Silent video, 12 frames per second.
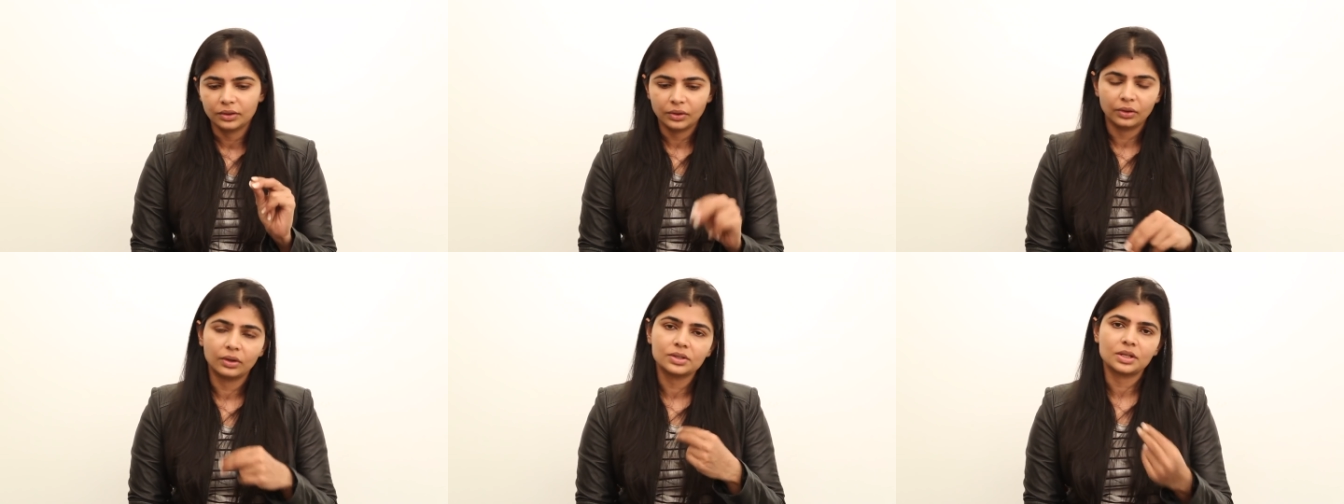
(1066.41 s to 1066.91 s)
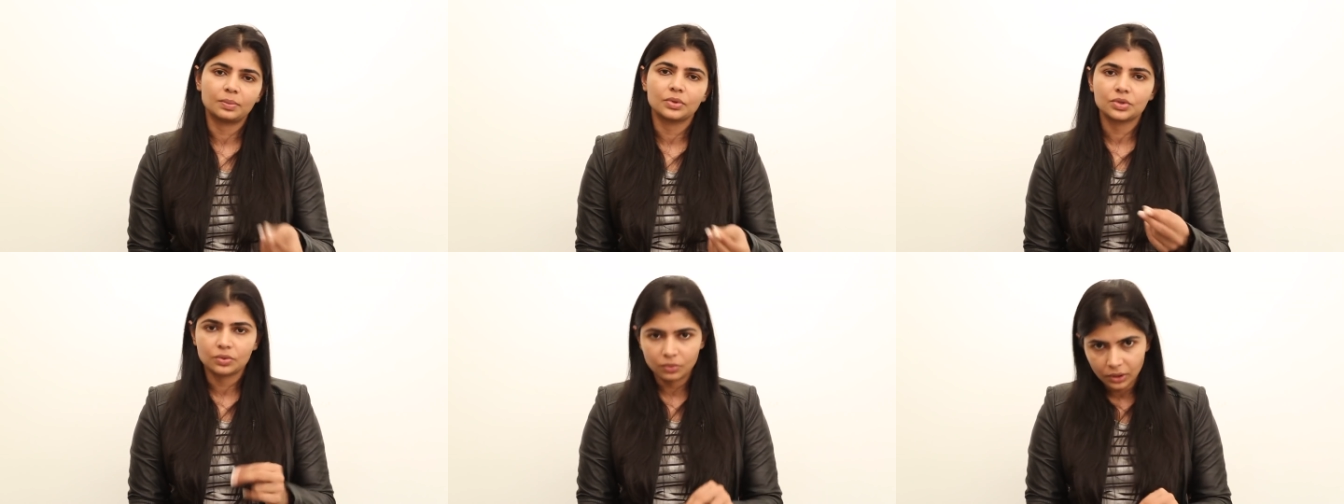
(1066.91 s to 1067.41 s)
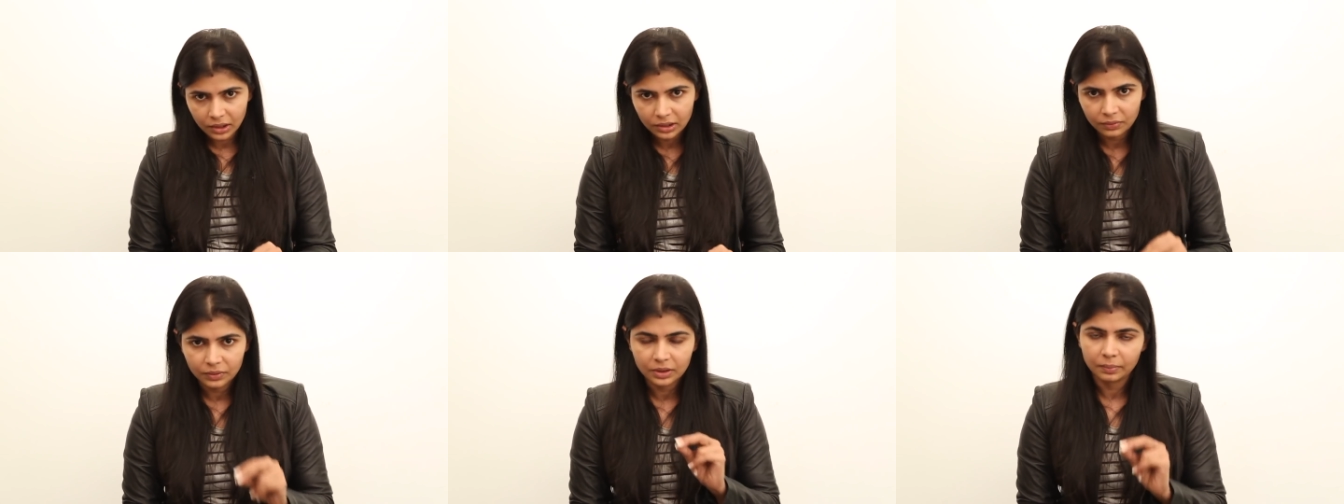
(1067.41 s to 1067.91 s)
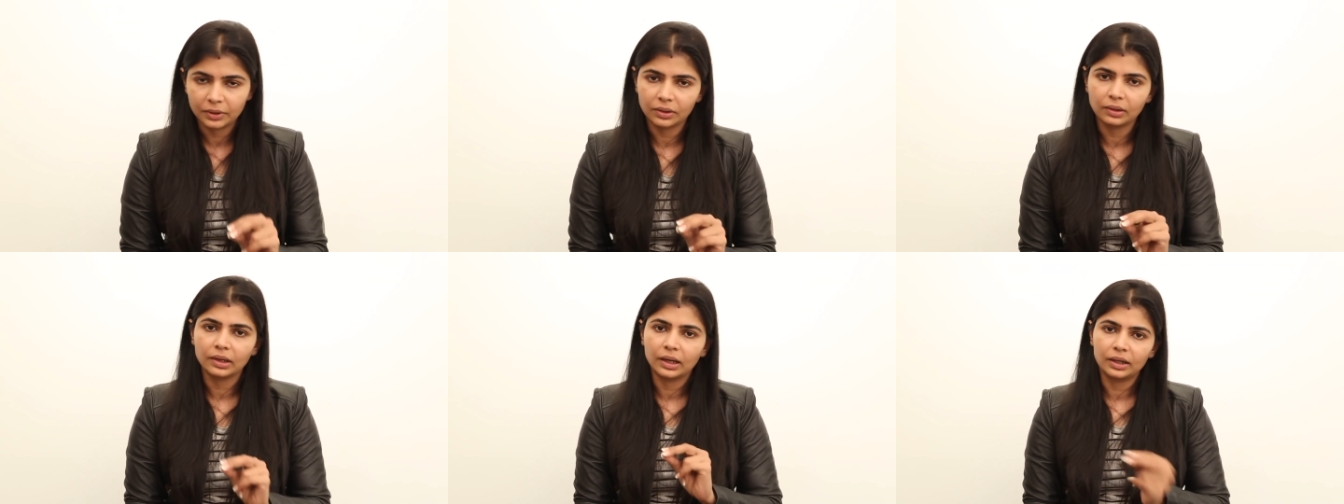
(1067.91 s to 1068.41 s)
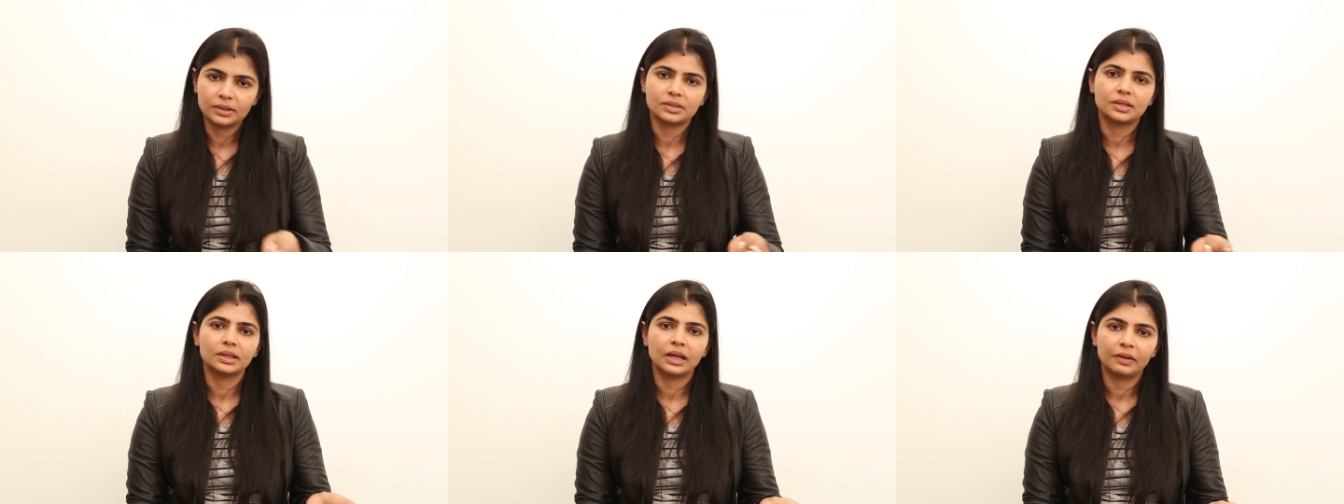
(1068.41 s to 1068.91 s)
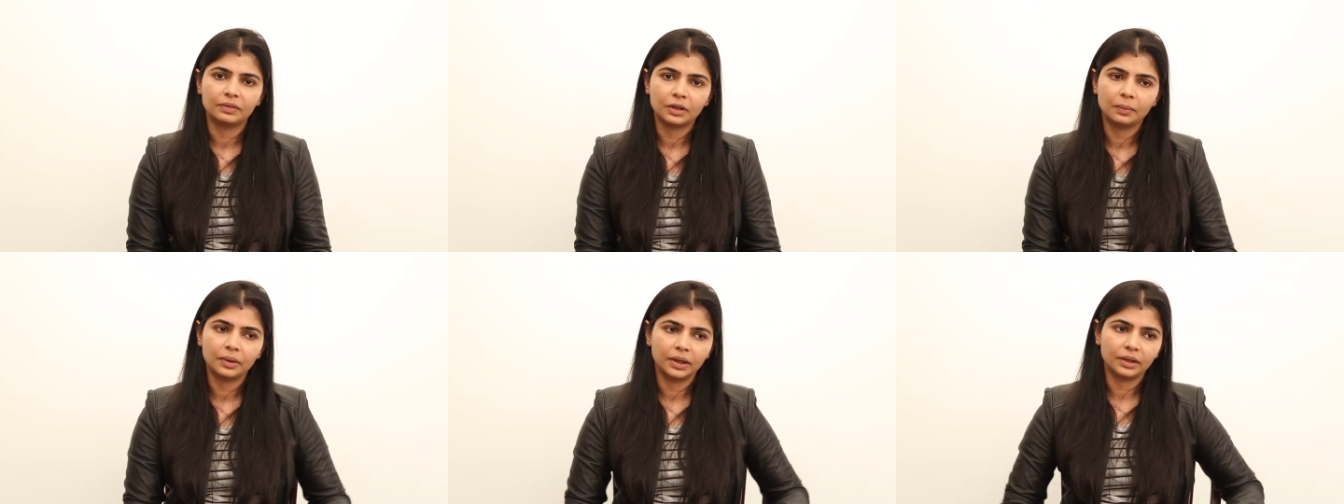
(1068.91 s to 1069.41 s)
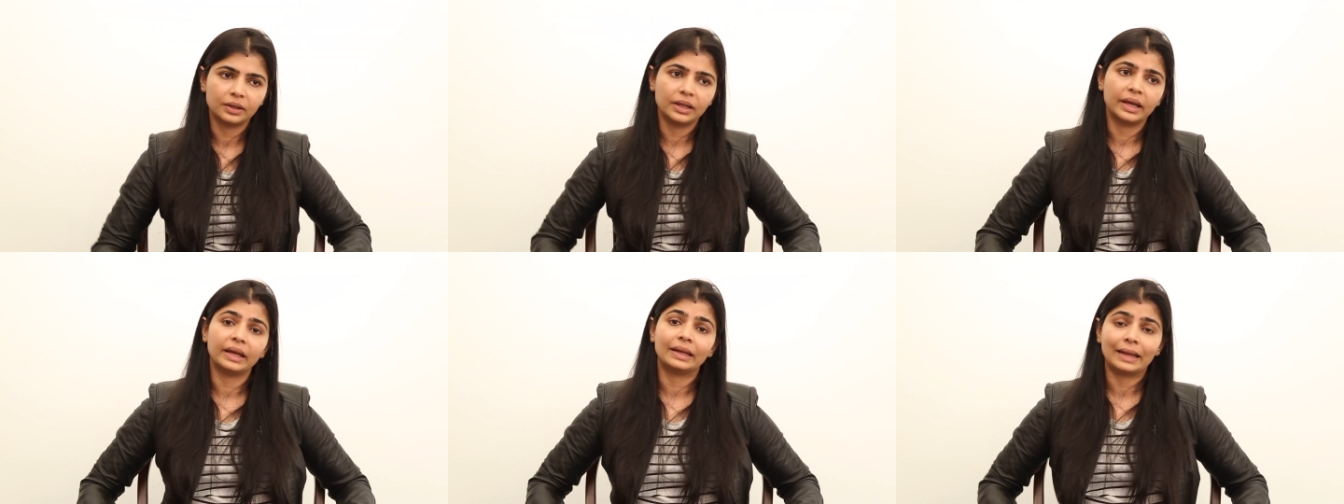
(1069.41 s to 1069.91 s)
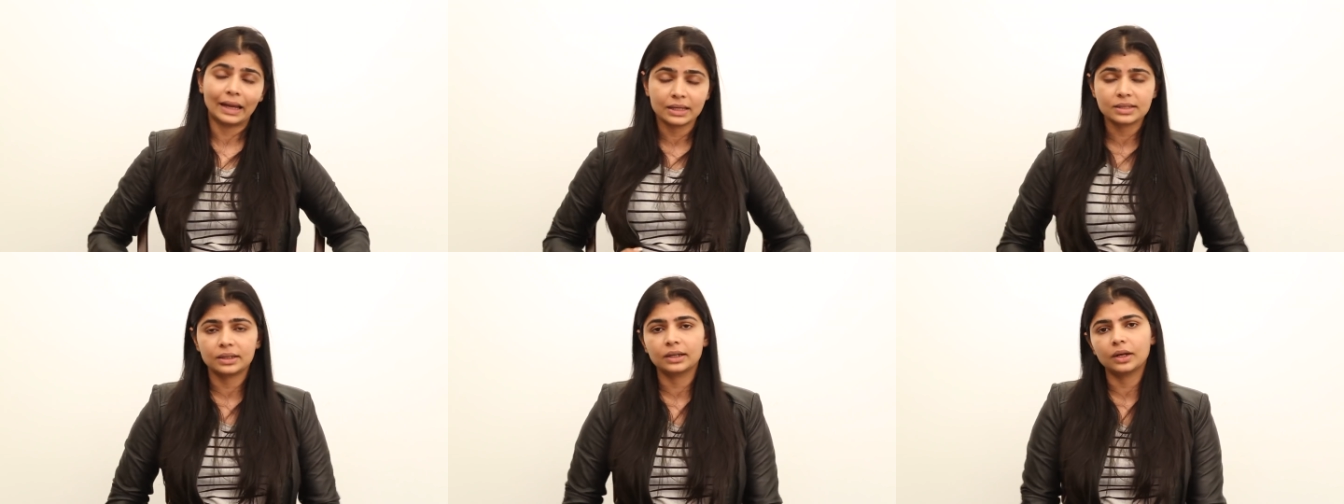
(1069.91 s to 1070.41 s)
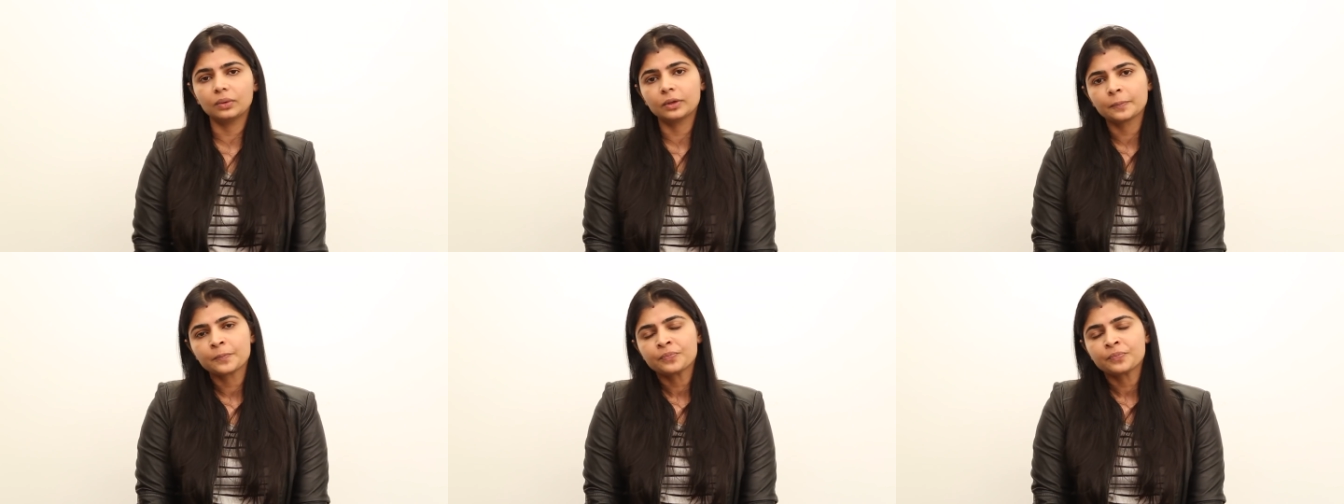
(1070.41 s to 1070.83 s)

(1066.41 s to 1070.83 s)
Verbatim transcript: you're not supposed to work with a particular artist that they have terminated. They can send out